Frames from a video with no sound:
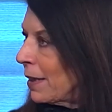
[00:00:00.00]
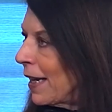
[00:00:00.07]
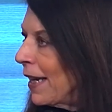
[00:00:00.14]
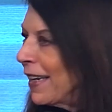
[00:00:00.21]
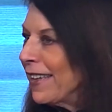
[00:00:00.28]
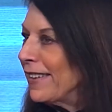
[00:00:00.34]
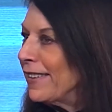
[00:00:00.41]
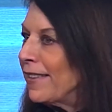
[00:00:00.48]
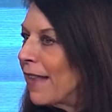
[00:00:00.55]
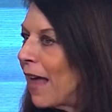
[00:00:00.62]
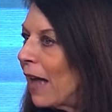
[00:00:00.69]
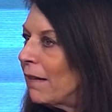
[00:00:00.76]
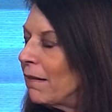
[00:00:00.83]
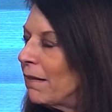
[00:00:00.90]
is
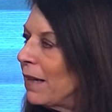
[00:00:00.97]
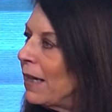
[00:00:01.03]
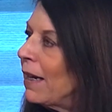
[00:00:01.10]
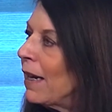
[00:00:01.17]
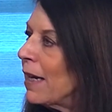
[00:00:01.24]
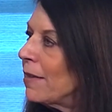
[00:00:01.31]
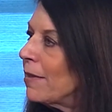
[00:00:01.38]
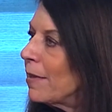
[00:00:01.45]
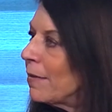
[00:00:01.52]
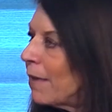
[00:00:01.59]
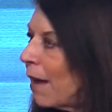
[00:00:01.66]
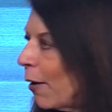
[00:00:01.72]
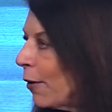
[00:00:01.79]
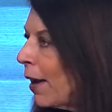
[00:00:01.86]
that the
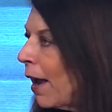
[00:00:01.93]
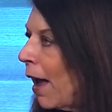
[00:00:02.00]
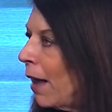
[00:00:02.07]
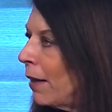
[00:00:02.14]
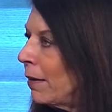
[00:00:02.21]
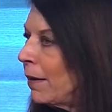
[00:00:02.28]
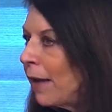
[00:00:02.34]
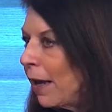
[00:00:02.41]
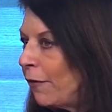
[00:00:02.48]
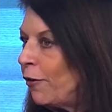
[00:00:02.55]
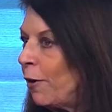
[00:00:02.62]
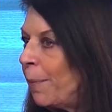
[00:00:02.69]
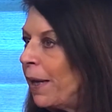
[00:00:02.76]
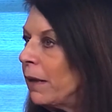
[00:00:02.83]
hysteria on the
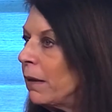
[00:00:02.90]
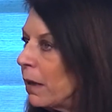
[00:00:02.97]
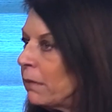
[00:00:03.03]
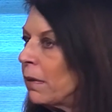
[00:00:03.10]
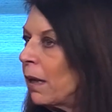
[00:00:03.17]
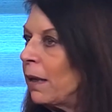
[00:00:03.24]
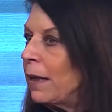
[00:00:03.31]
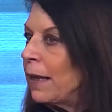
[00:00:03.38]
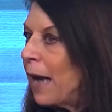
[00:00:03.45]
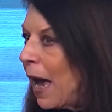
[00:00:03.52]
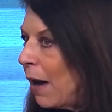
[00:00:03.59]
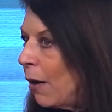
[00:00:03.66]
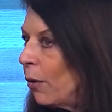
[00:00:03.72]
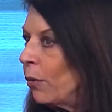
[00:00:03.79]
left about
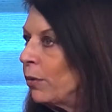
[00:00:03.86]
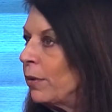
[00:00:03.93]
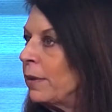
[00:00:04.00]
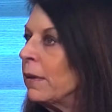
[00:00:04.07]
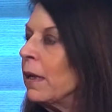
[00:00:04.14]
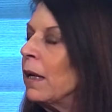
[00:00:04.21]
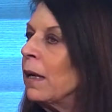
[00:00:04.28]
Netanyahu's